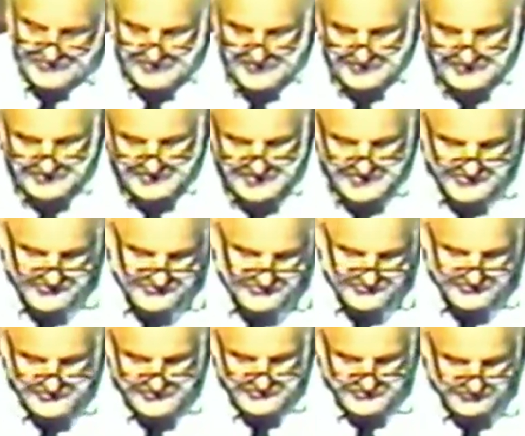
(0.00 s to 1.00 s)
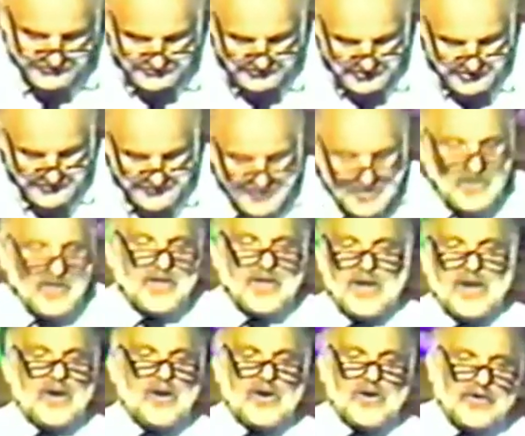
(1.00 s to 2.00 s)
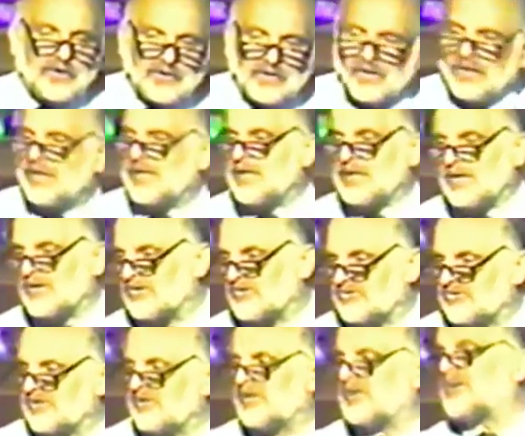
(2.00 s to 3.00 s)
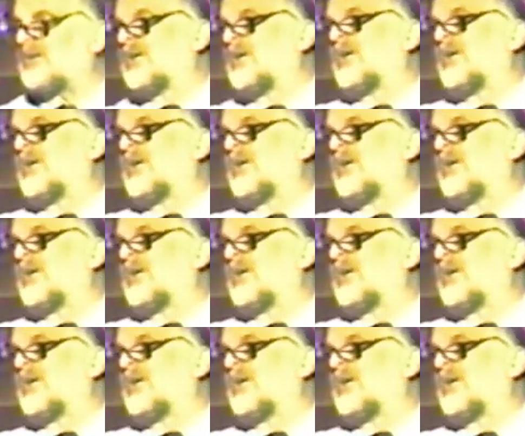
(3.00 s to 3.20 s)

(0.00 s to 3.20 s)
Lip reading: that these Jews are really arrogant legalists and they